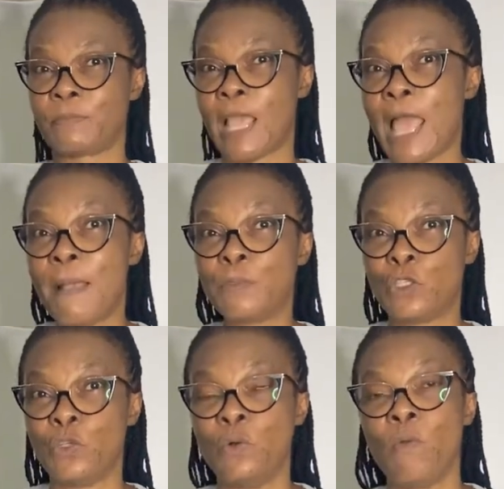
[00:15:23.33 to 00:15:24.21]

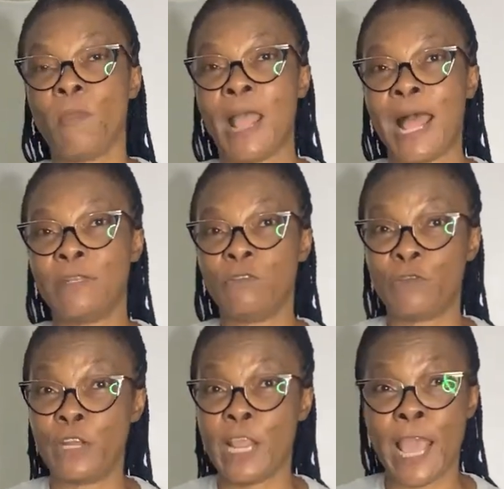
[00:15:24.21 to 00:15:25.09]
helped you and you
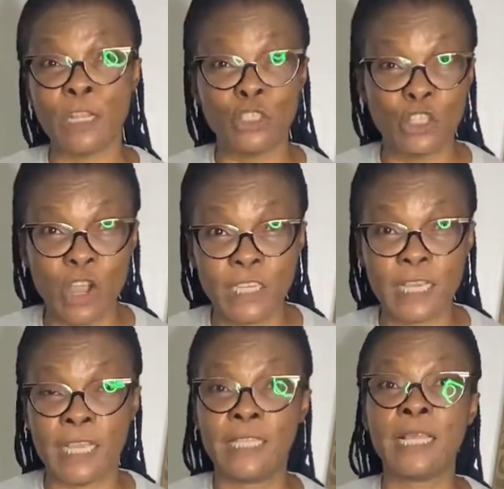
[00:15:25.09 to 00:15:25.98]
really enjoyed
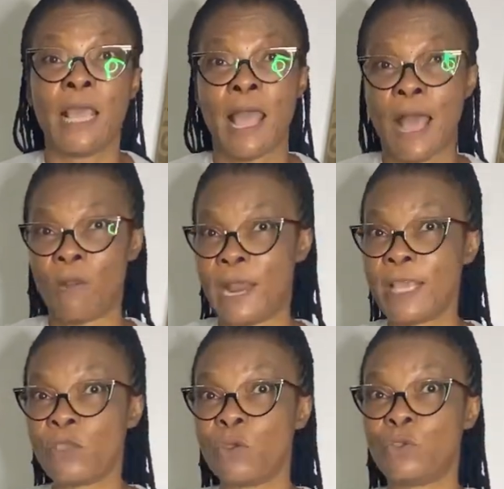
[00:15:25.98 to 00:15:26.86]
it, I would
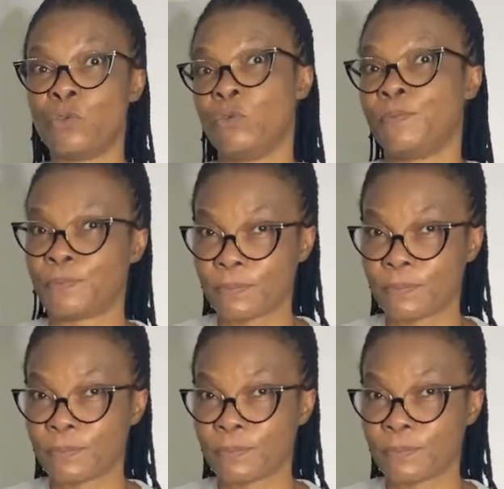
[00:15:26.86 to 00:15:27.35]
like you to,